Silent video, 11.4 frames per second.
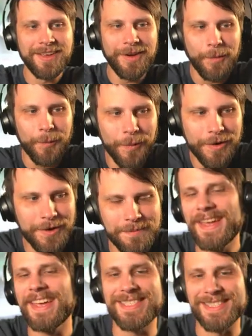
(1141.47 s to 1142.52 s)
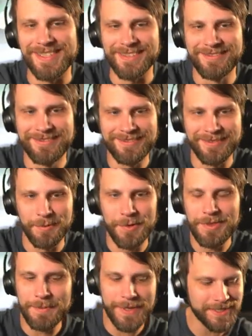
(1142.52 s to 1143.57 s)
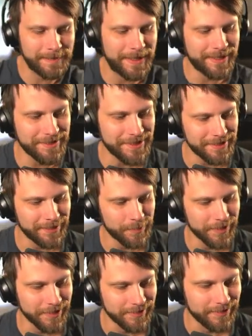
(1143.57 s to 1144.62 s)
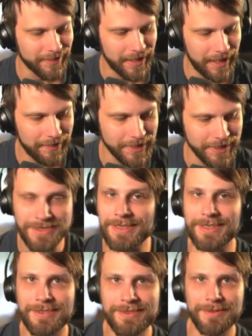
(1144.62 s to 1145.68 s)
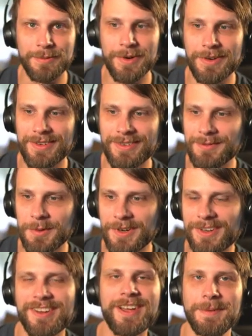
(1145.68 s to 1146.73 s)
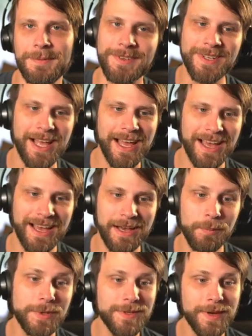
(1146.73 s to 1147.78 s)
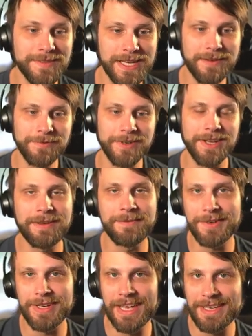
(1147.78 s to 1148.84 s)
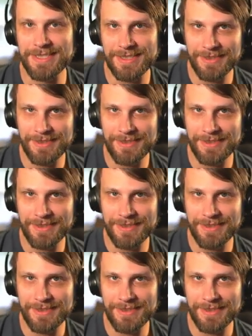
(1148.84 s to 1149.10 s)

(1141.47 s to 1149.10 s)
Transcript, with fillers: We're amazing. We're the best players in the world. Obviously. We're we're incredible. Uh, we do have time for a game three, guys.